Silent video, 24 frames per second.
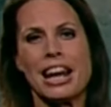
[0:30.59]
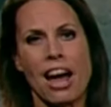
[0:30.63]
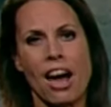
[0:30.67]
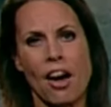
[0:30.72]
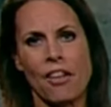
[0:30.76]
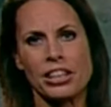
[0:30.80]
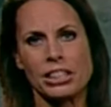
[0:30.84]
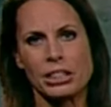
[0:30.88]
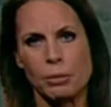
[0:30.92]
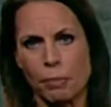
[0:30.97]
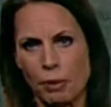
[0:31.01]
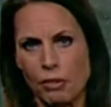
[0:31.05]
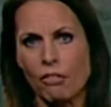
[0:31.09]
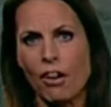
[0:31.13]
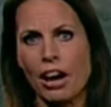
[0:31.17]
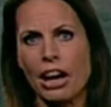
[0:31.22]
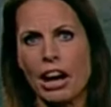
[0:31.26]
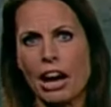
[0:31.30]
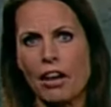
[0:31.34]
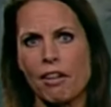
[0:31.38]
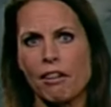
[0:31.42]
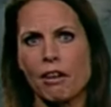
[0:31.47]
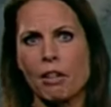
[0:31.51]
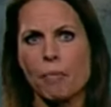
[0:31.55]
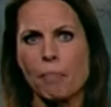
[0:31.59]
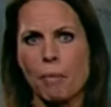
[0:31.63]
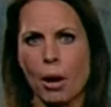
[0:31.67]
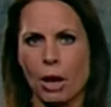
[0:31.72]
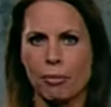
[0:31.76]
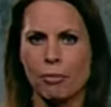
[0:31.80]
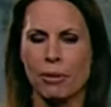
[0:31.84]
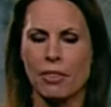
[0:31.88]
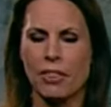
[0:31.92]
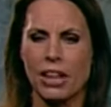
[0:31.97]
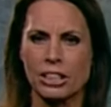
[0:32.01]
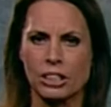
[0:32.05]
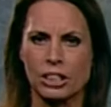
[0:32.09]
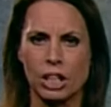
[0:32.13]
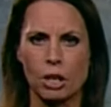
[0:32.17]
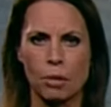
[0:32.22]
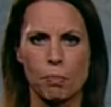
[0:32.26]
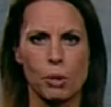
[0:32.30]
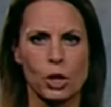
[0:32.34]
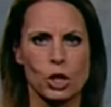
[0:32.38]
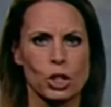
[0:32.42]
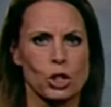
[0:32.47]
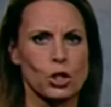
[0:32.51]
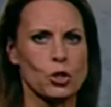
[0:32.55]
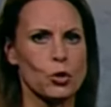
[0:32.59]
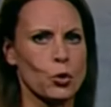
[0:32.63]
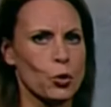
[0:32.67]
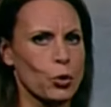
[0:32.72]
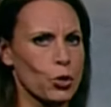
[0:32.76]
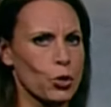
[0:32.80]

Now, there's a bit of rain out there at the moment. That's going to push